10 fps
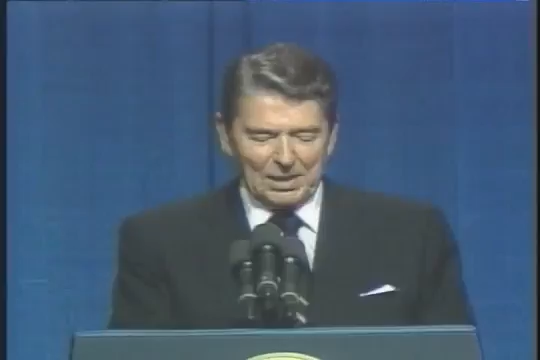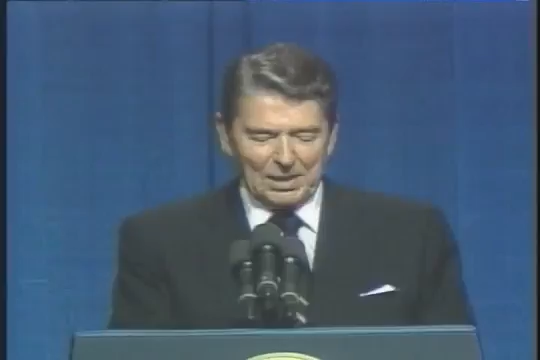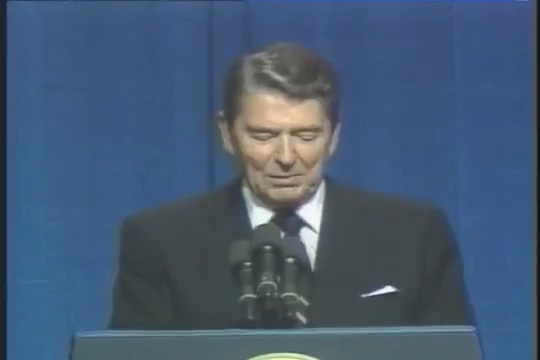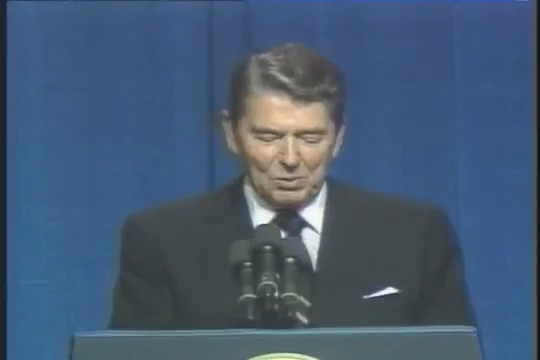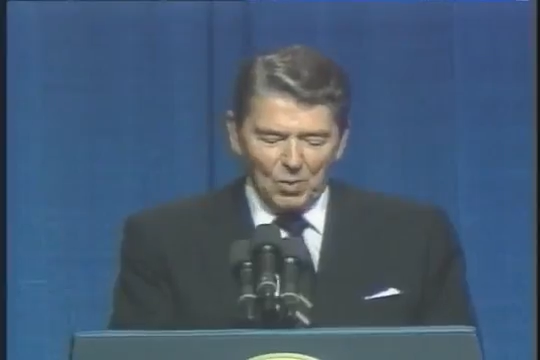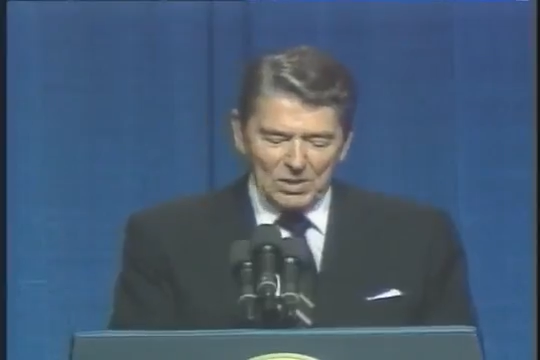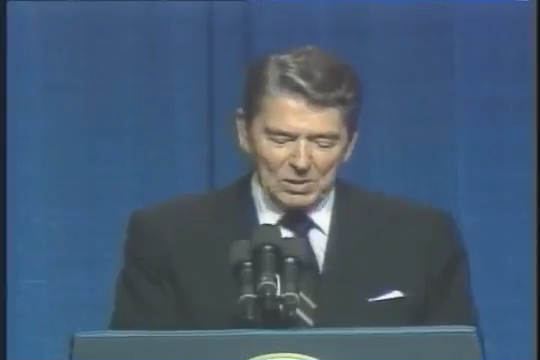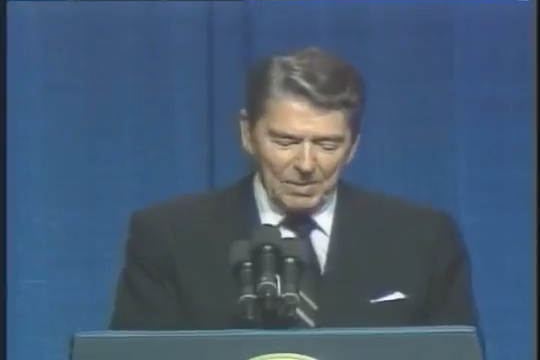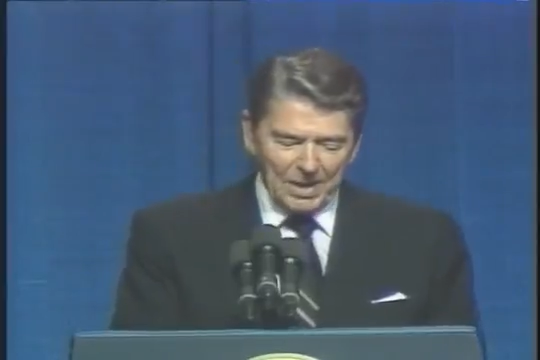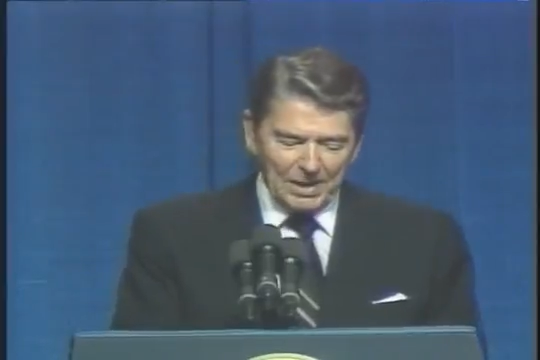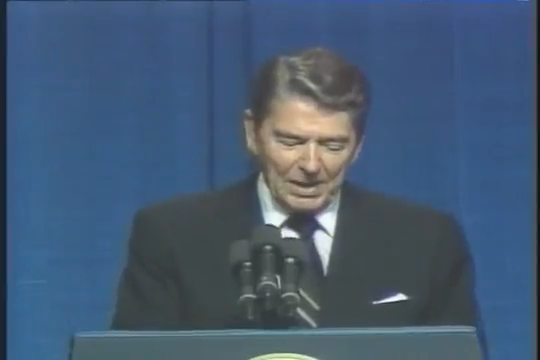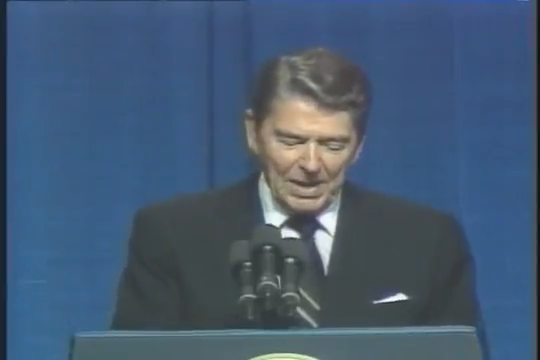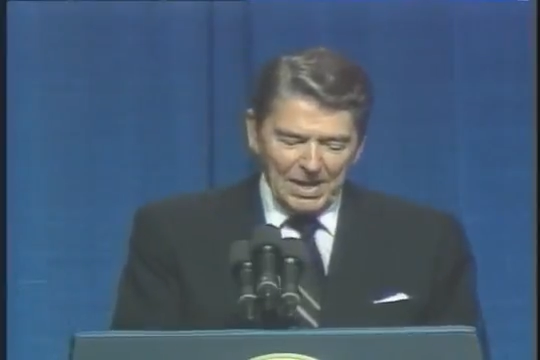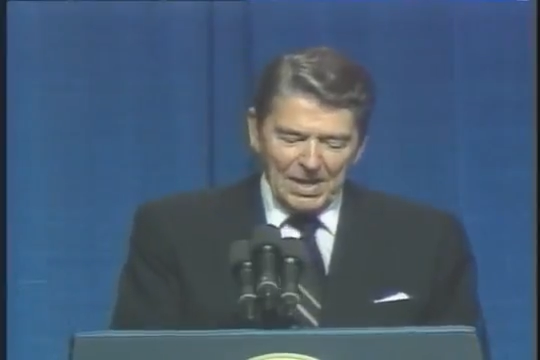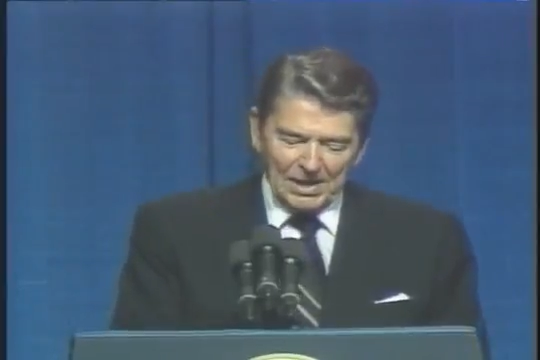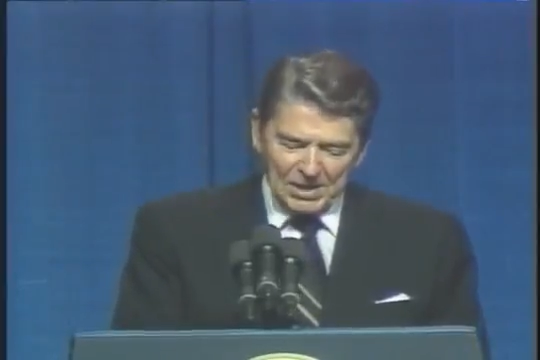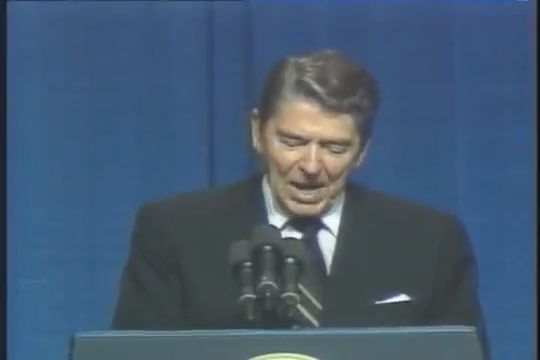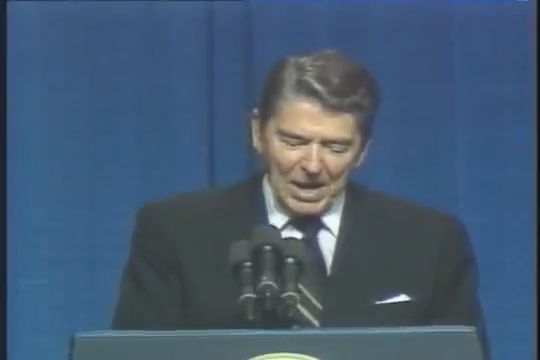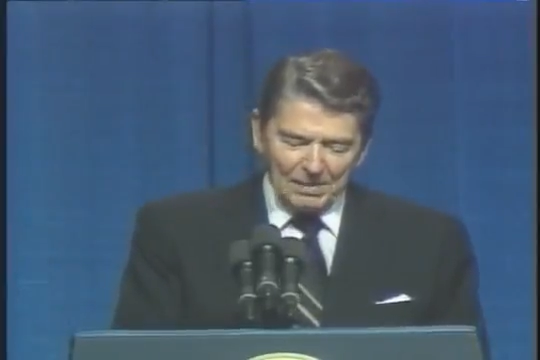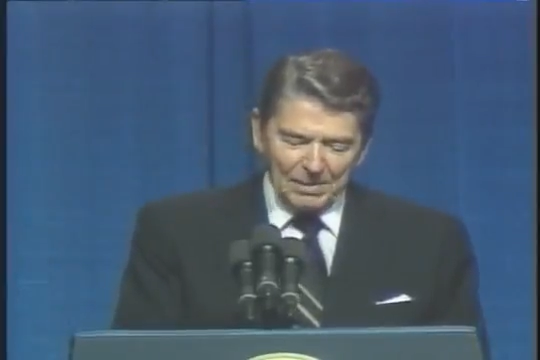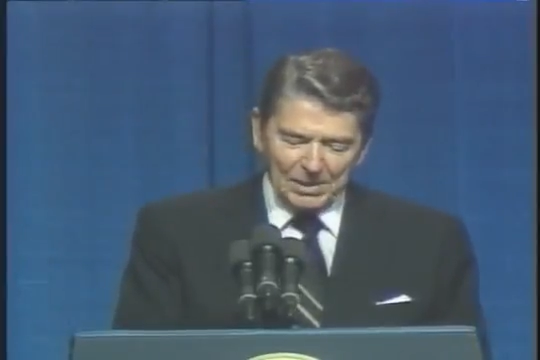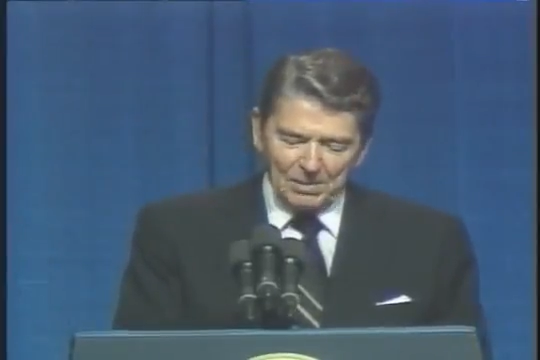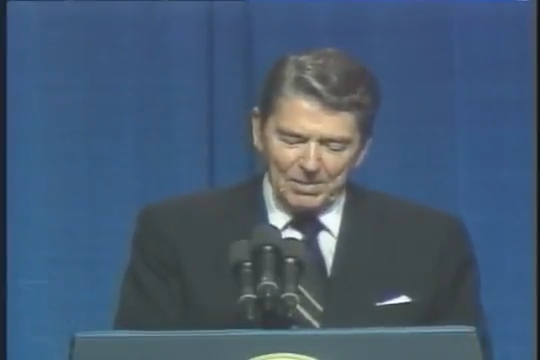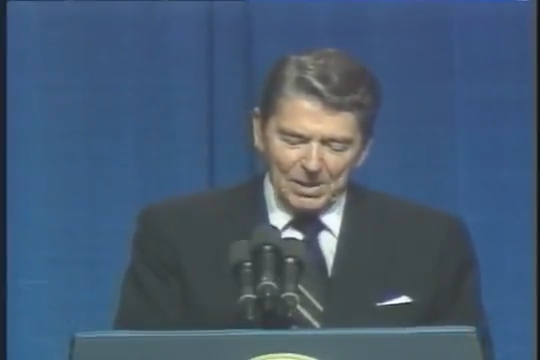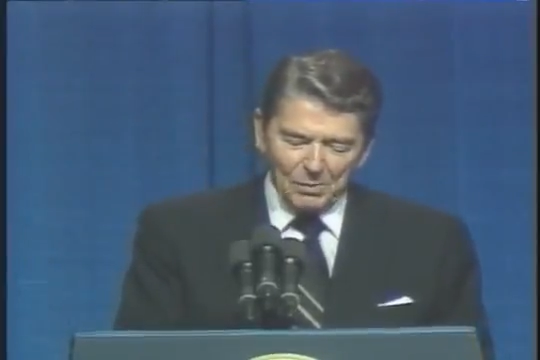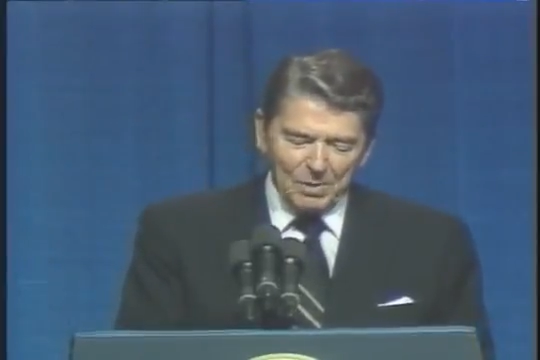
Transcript: There was once upon a, a time that to be a